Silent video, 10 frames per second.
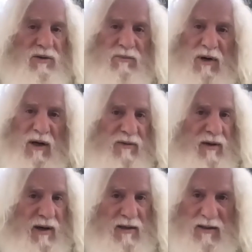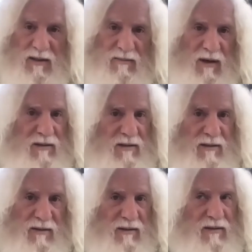to hold your breath for the next 6
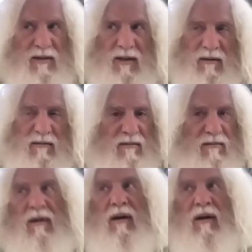months till this thing